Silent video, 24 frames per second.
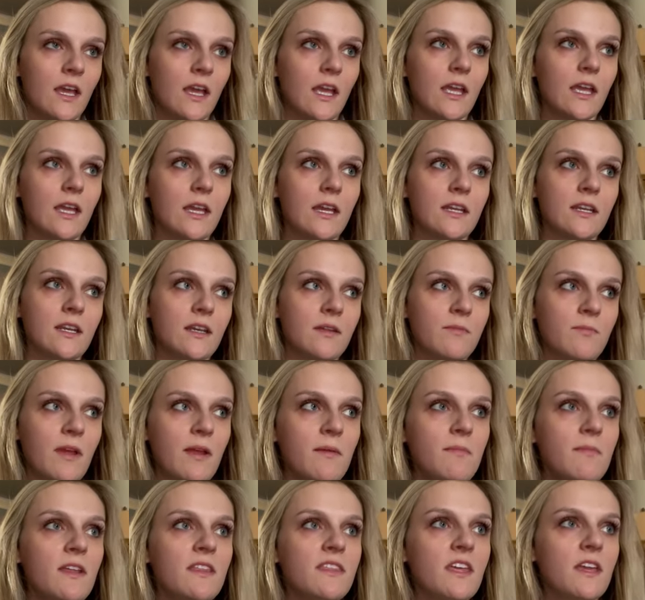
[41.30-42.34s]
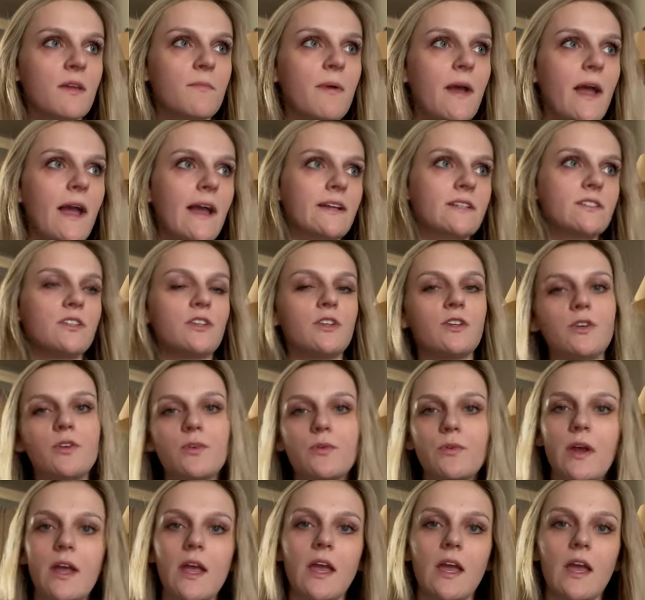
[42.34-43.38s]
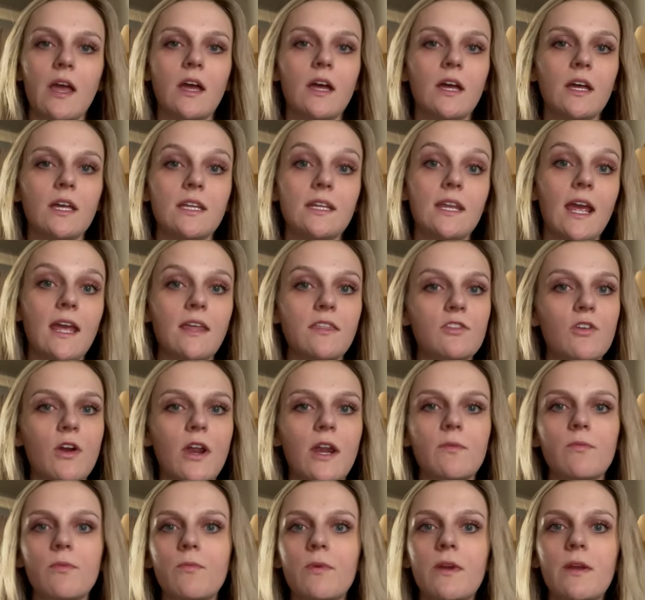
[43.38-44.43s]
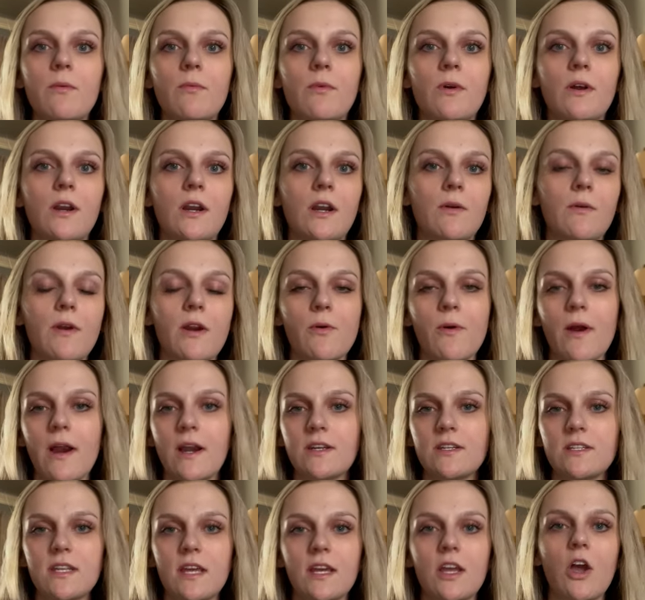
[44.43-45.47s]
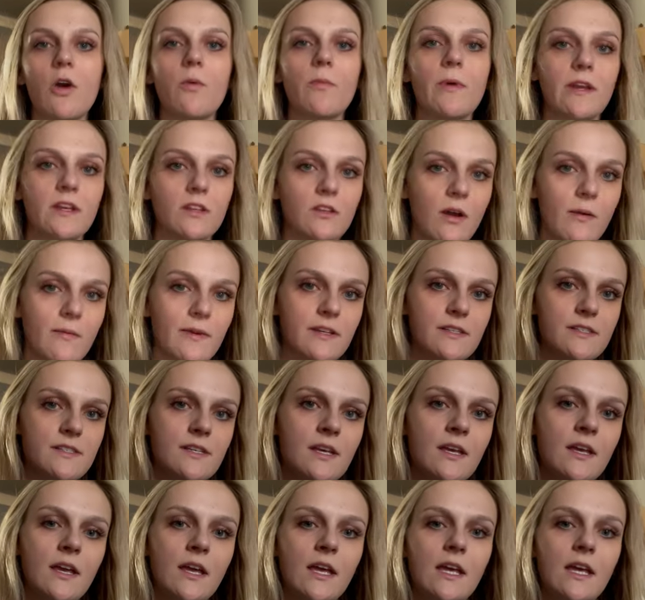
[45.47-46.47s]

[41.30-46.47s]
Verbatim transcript: And it made me think back to uh, in eighth grade when we were required to take home economics.